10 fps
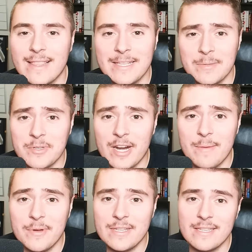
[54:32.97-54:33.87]
that
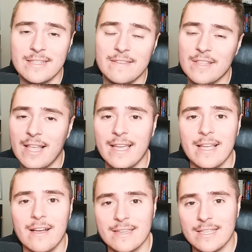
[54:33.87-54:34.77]
subscribe button and leave a
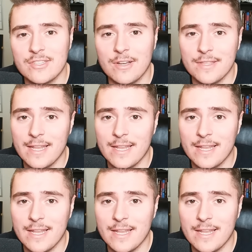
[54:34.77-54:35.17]
like. I'll catch y'all in the